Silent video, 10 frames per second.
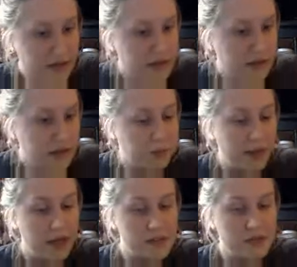he
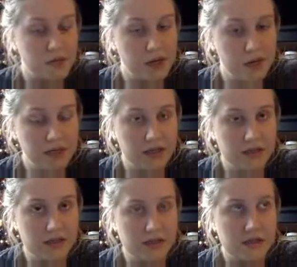passes away because
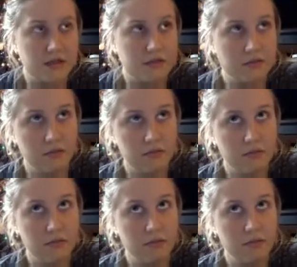he's
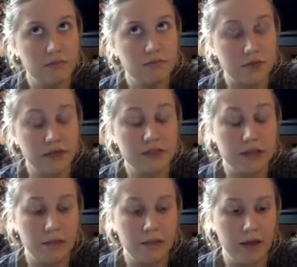bricked
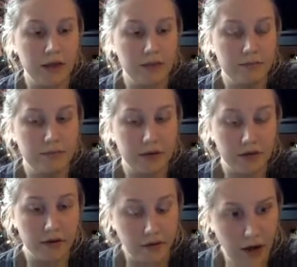up and buried
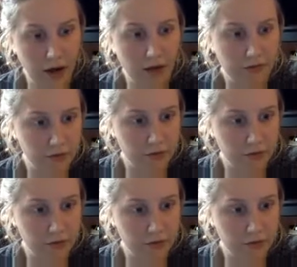alive in the